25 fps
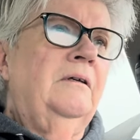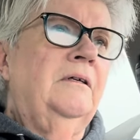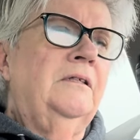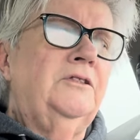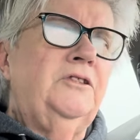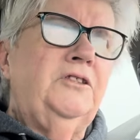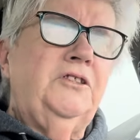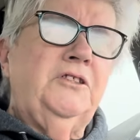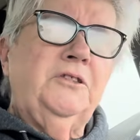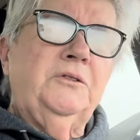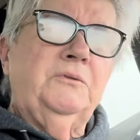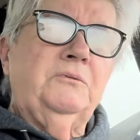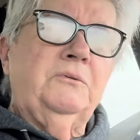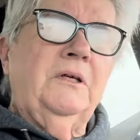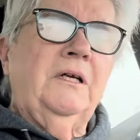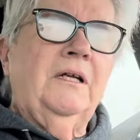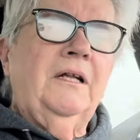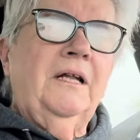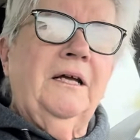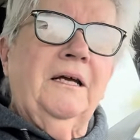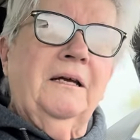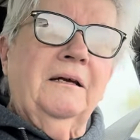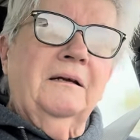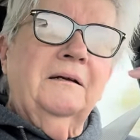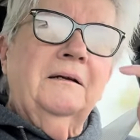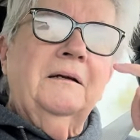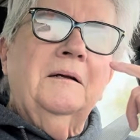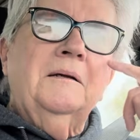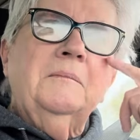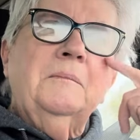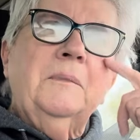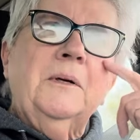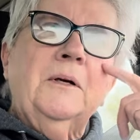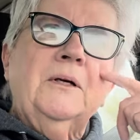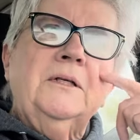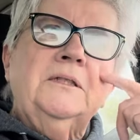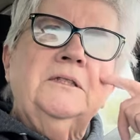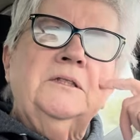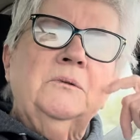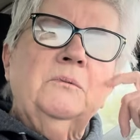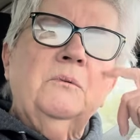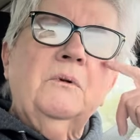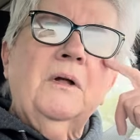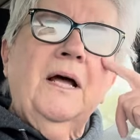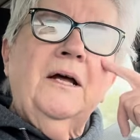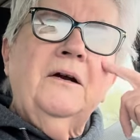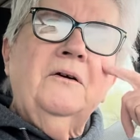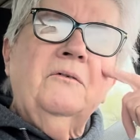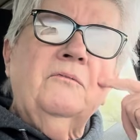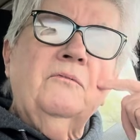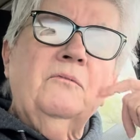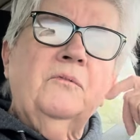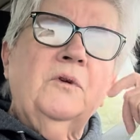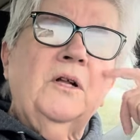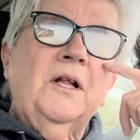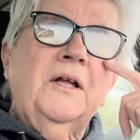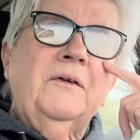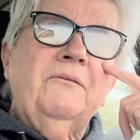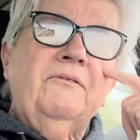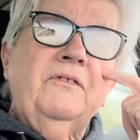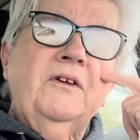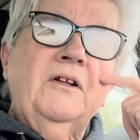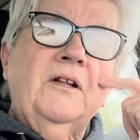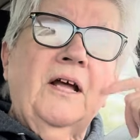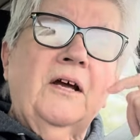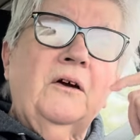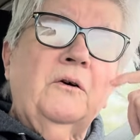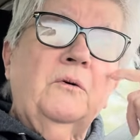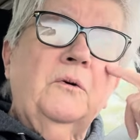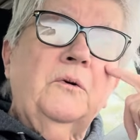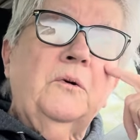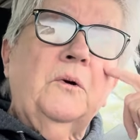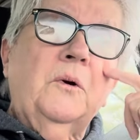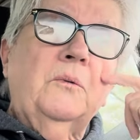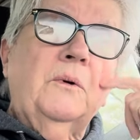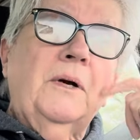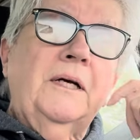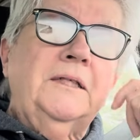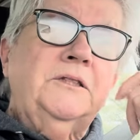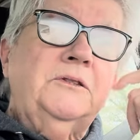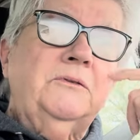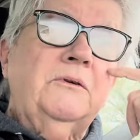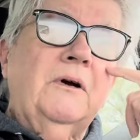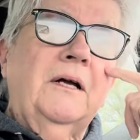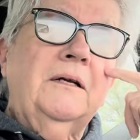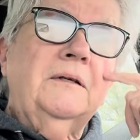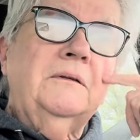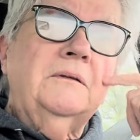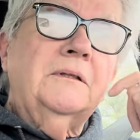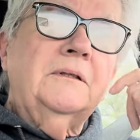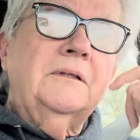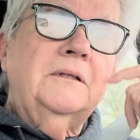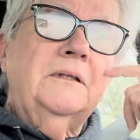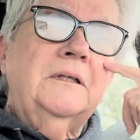She says, really? And Mary says, well, I don't really feel like going to a restaurant.